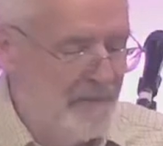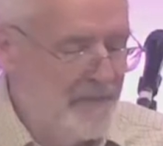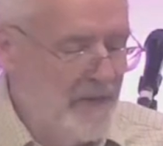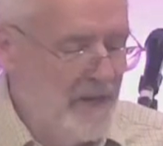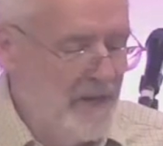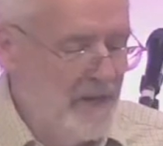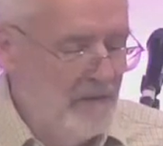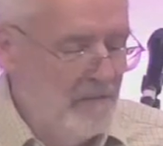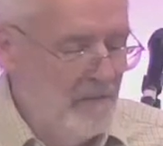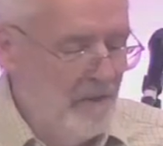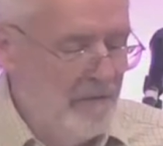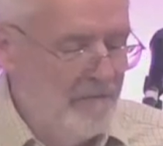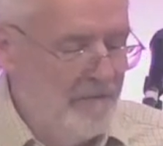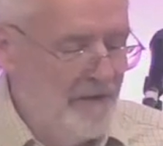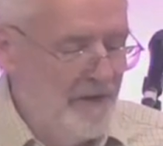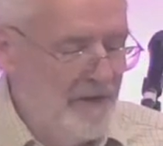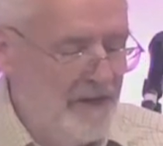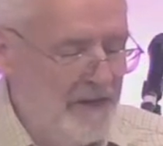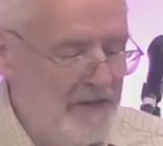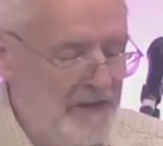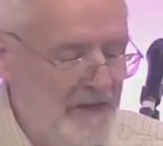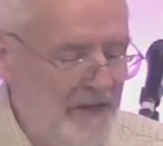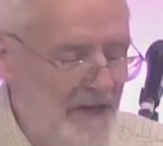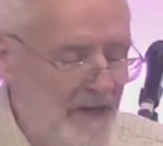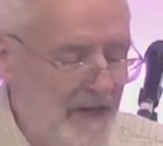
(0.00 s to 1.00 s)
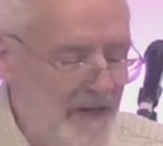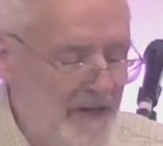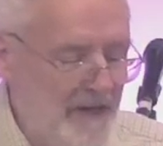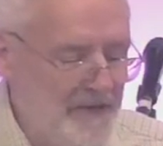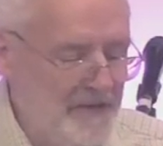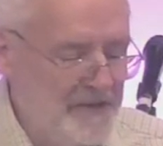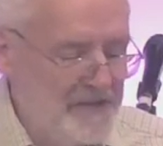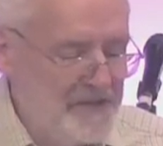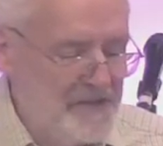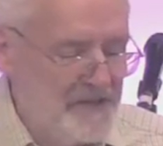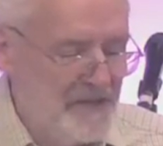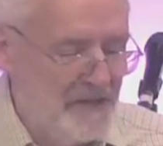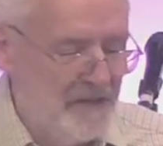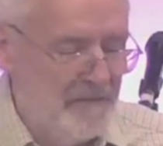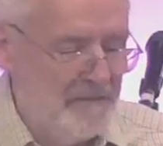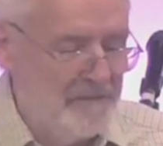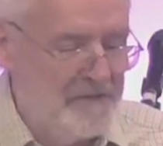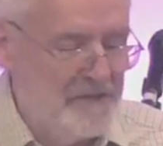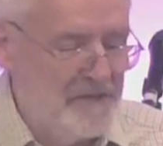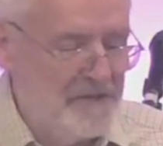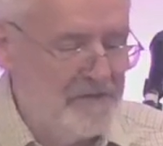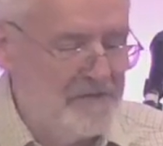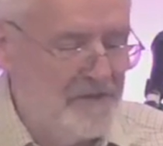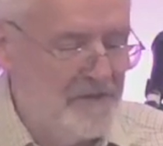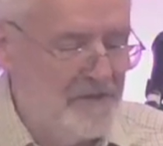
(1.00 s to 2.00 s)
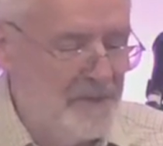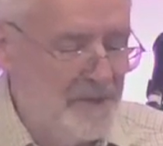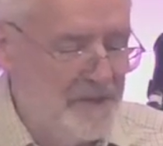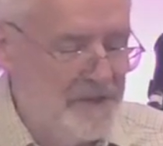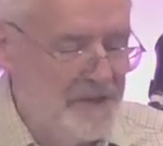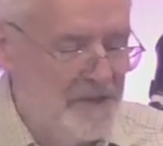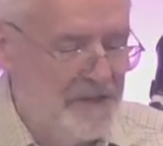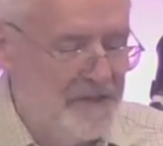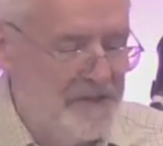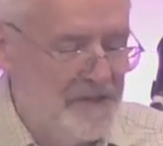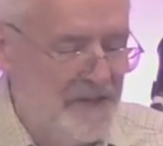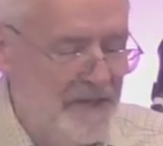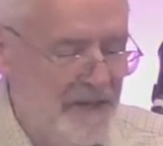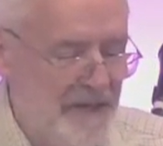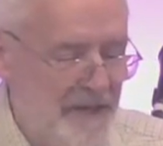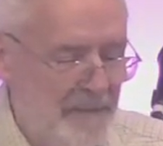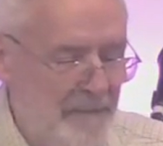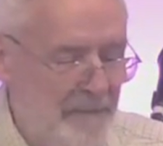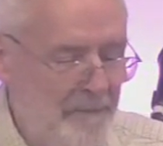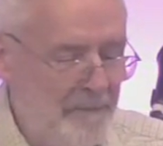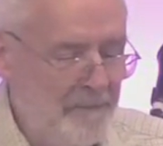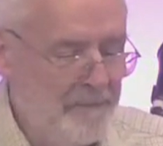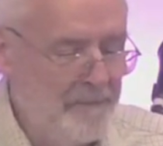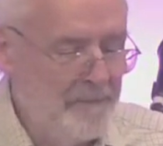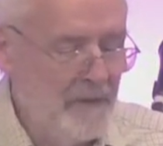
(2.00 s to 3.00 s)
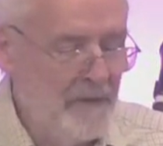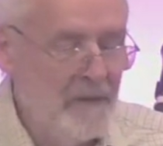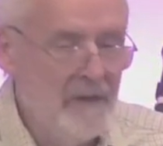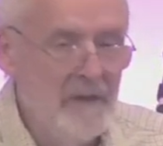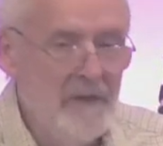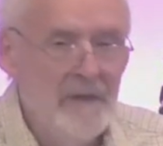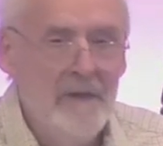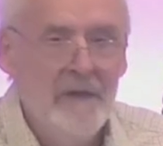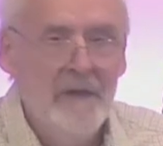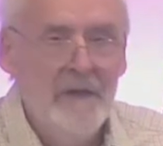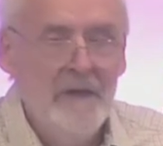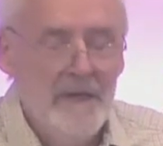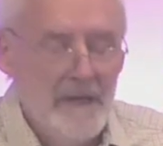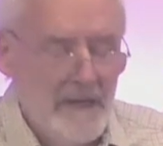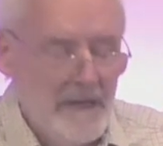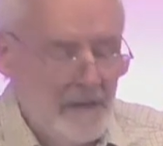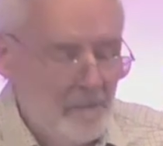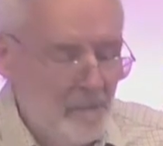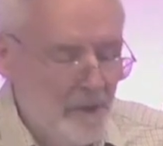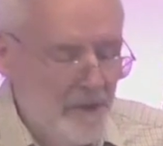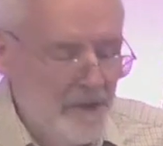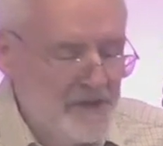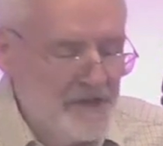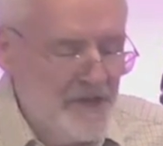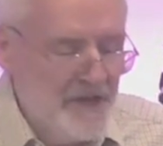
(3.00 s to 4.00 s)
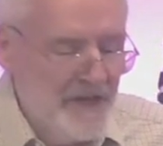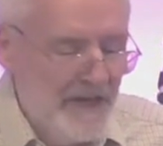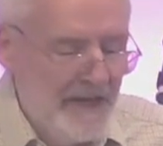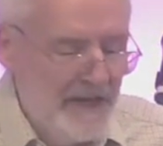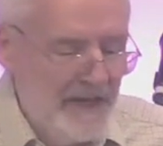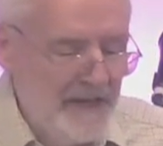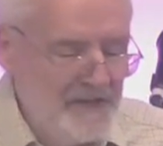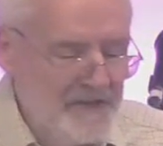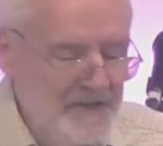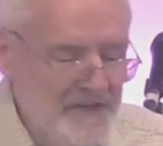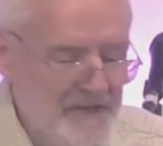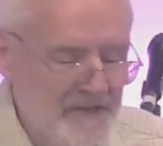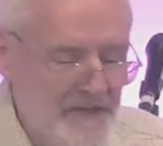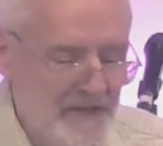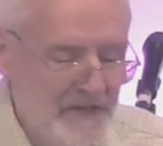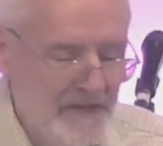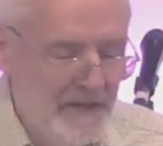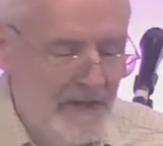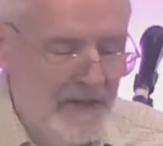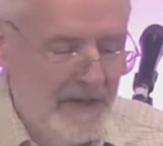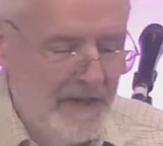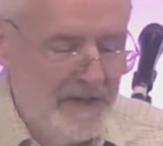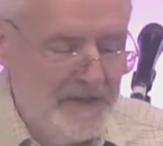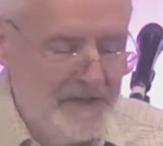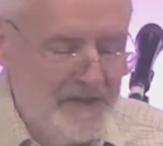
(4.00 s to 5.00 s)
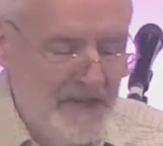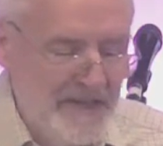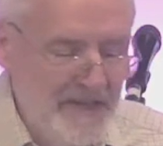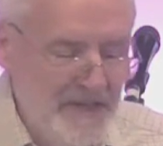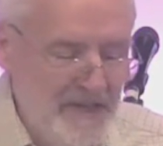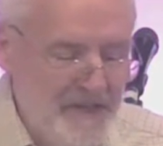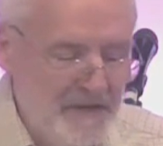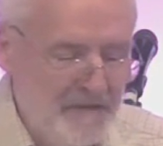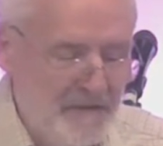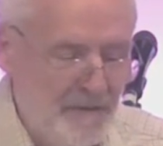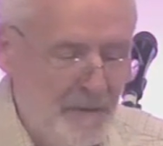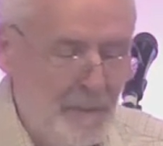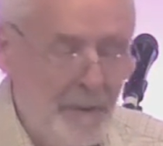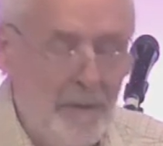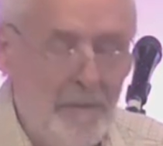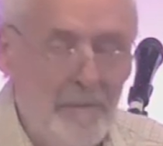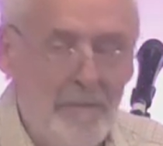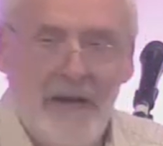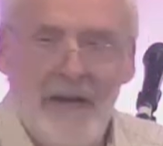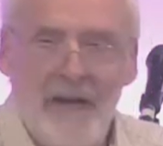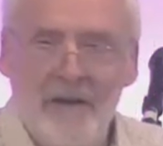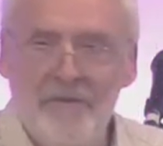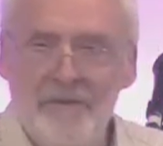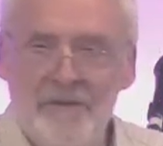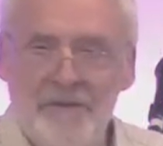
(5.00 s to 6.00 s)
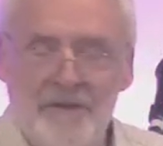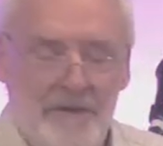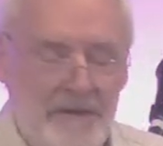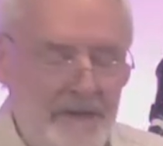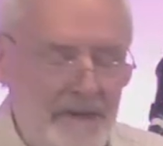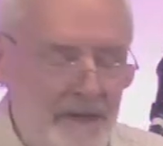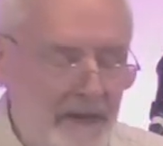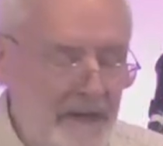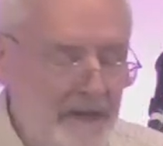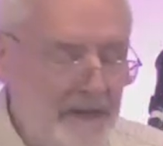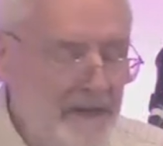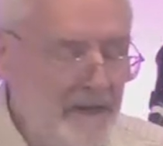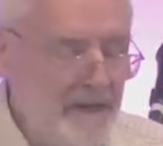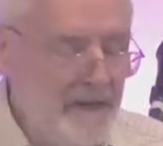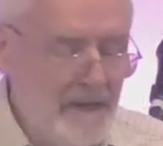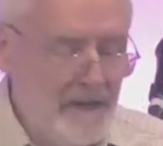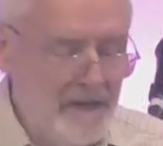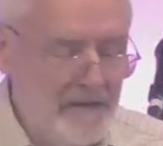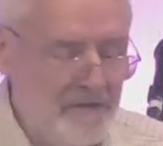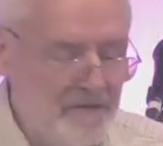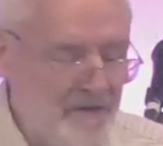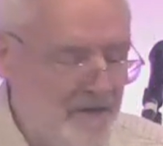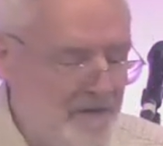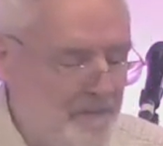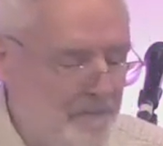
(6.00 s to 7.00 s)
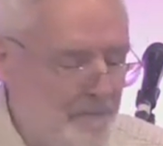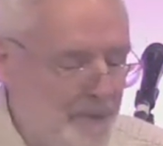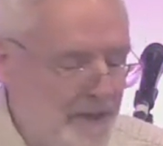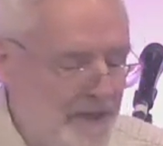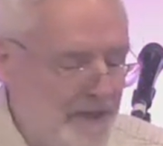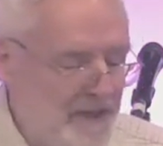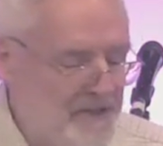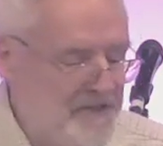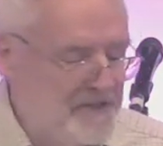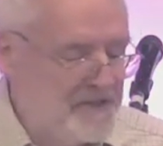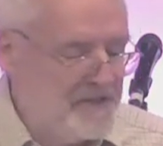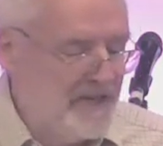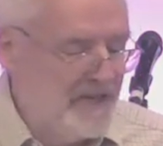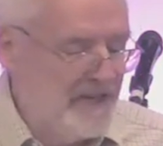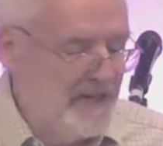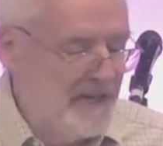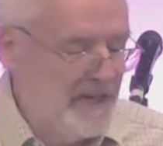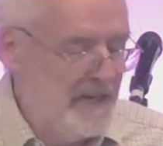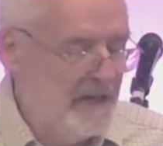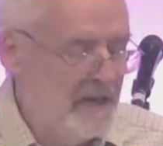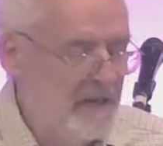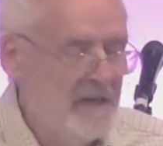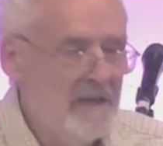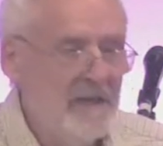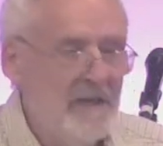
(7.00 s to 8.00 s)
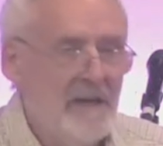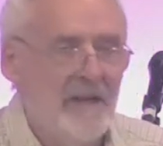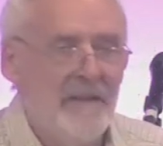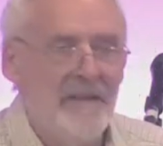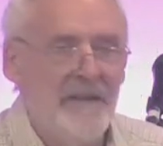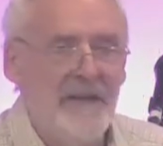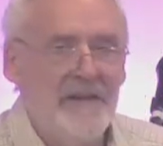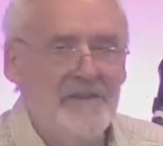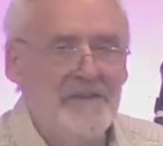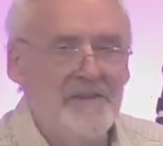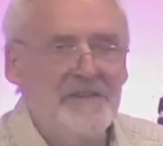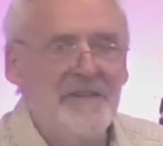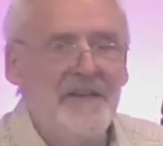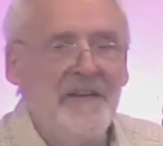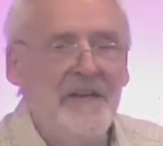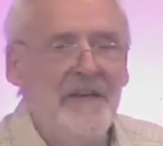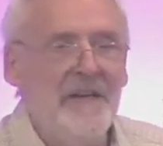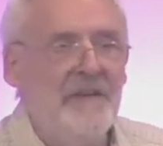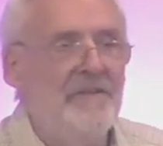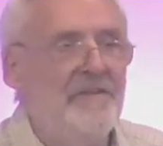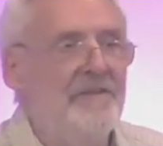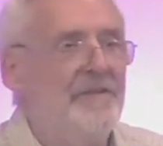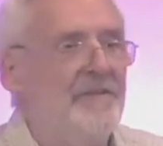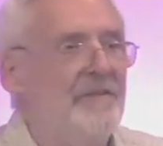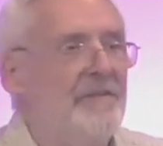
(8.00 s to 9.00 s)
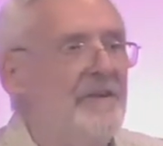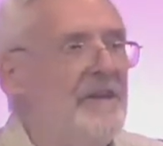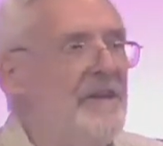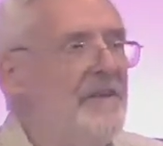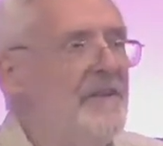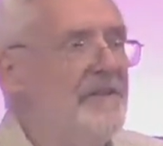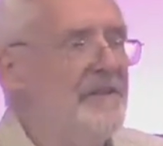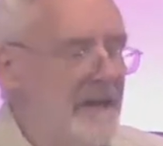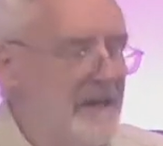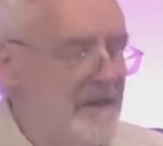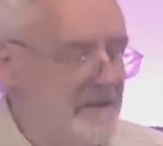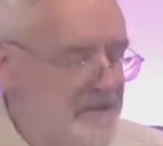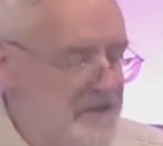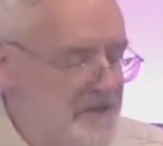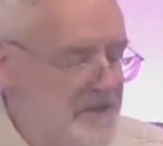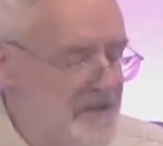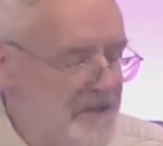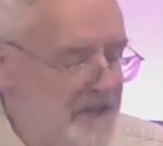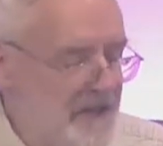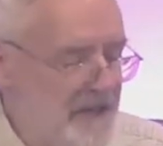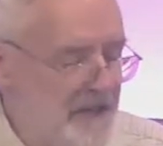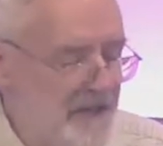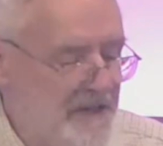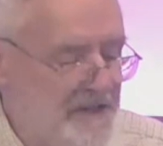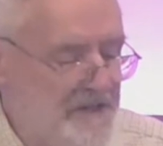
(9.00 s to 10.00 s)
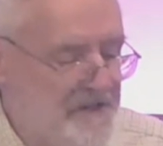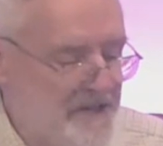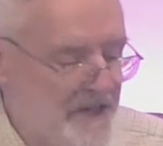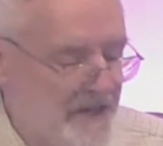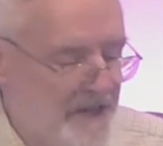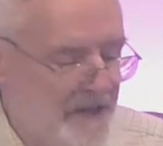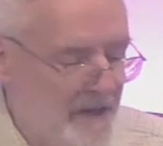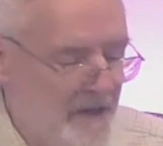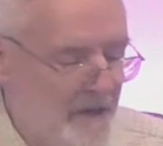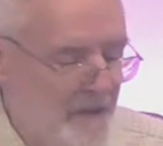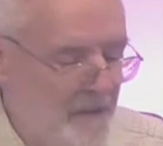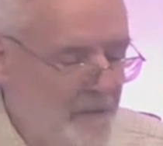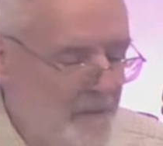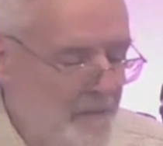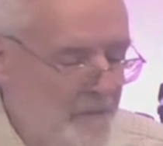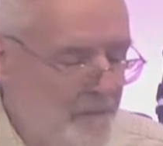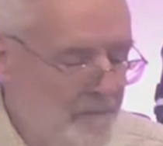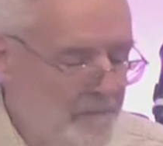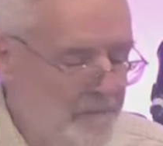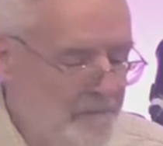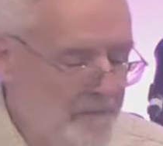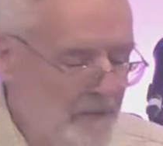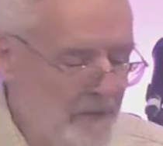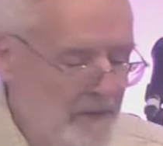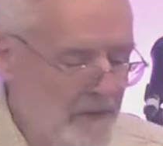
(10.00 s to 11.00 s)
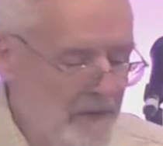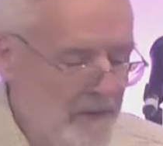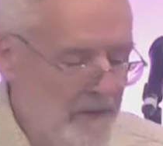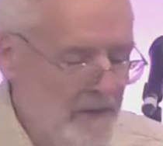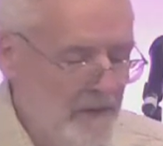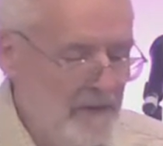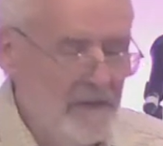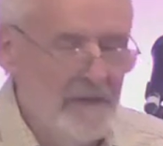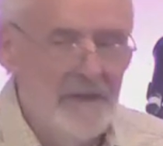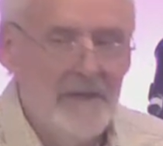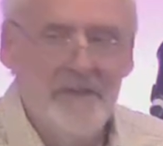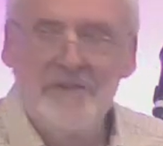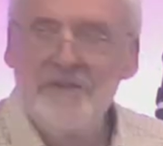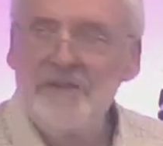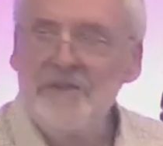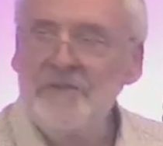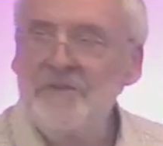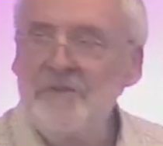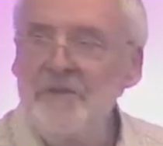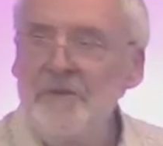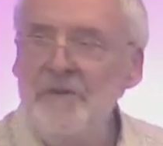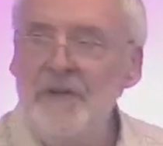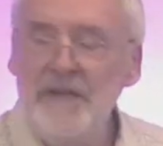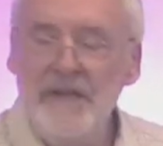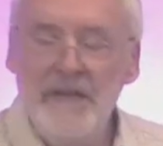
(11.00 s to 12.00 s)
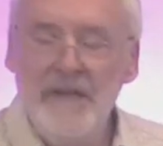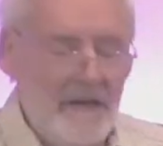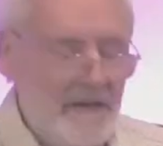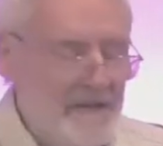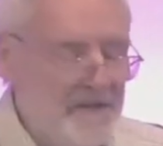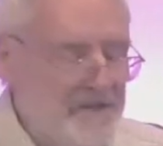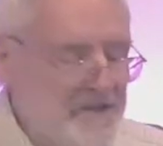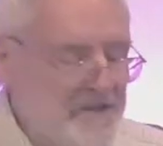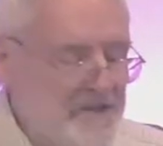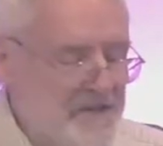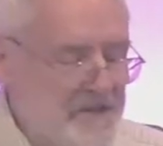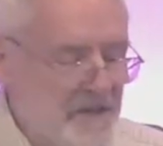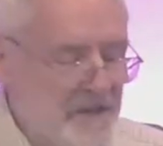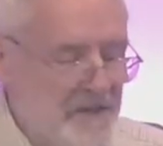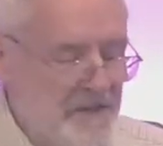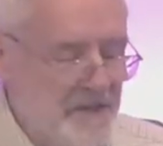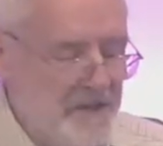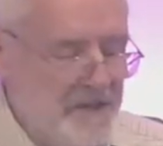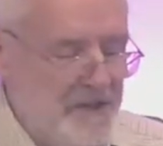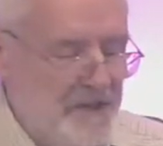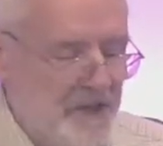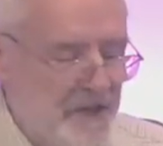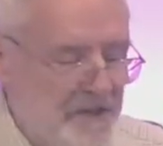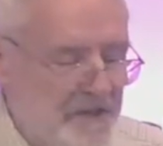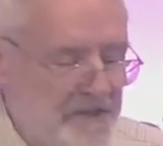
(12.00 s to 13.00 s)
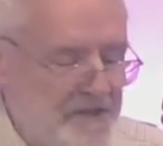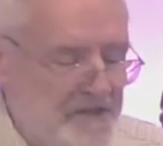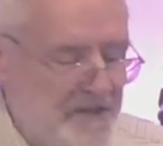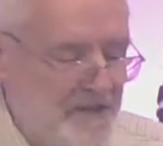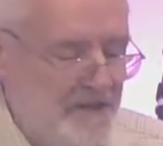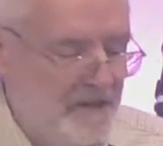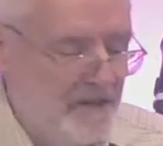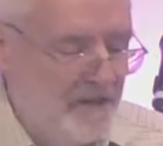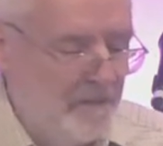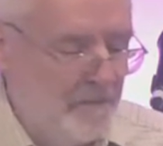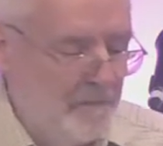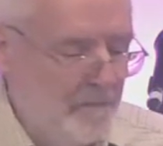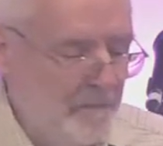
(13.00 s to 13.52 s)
we find in other psalms attributed to him, in which case it dates from around 900 BC, and that's nearly 3,000 years ago. It's a truly astonishing psalm.